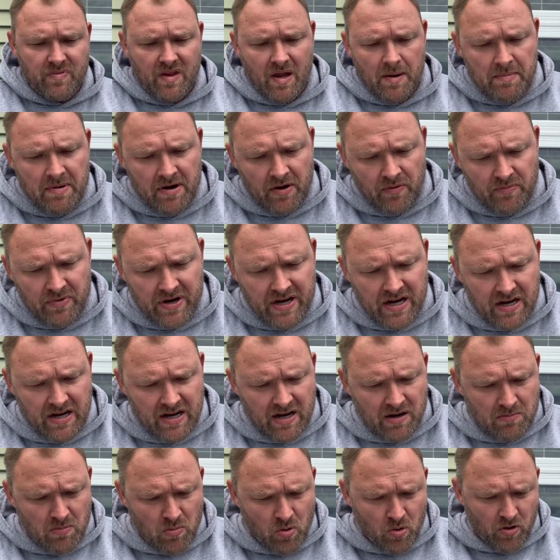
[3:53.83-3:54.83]
I'm going to read a
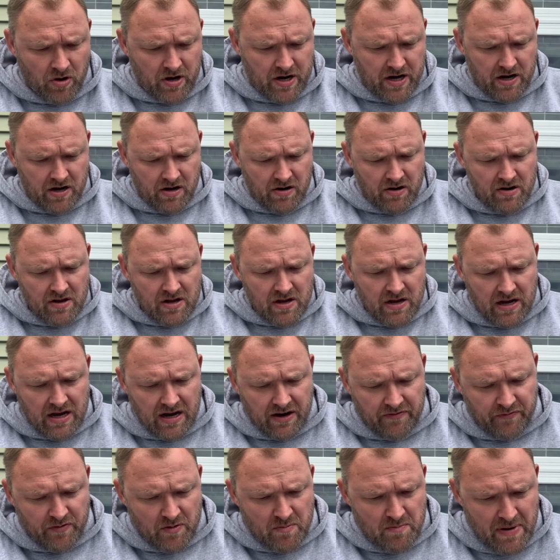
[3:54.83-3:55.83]
little more here
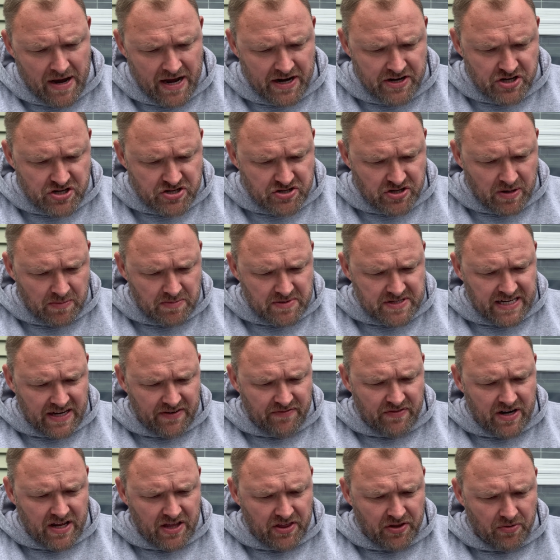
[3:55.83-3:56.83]
uh, from manuscript
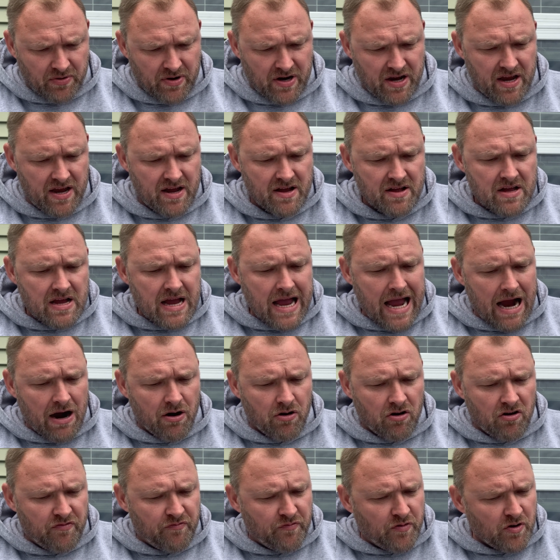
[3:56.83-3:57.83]
73.
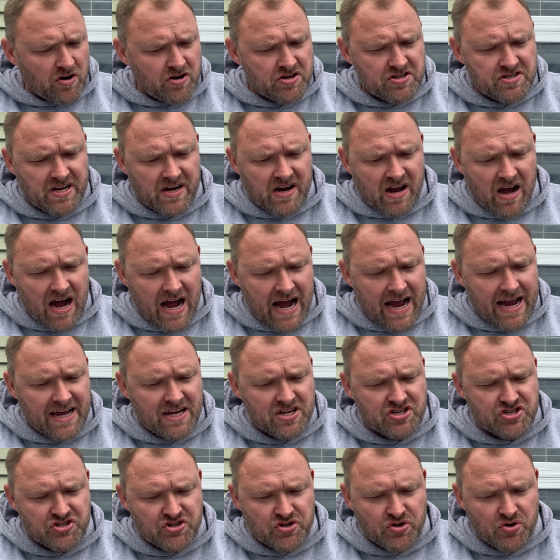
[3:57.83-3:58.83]
Our first and
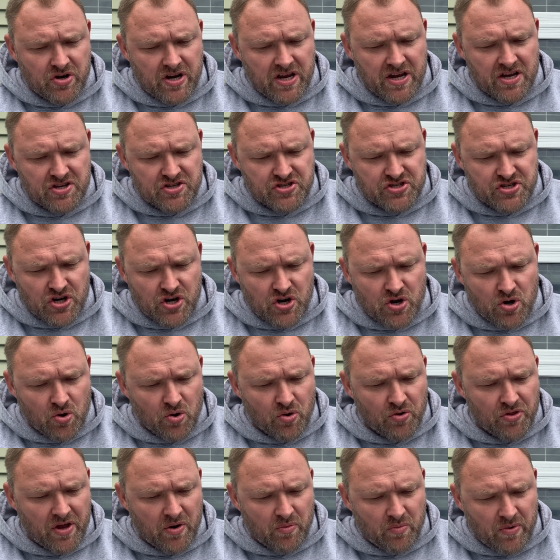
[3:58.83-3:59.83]
highest duty is to
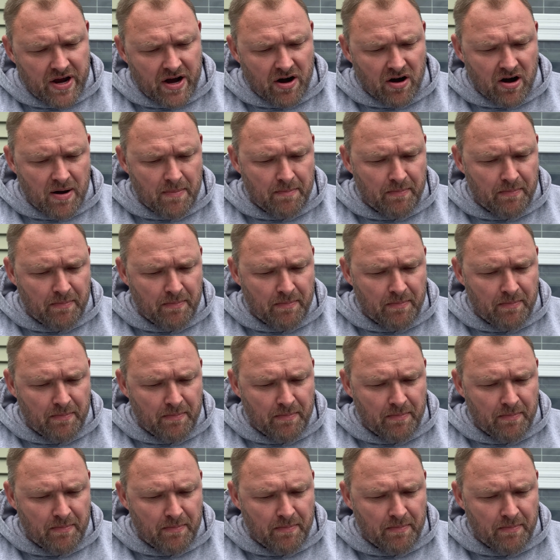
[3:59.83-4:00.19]
know that we are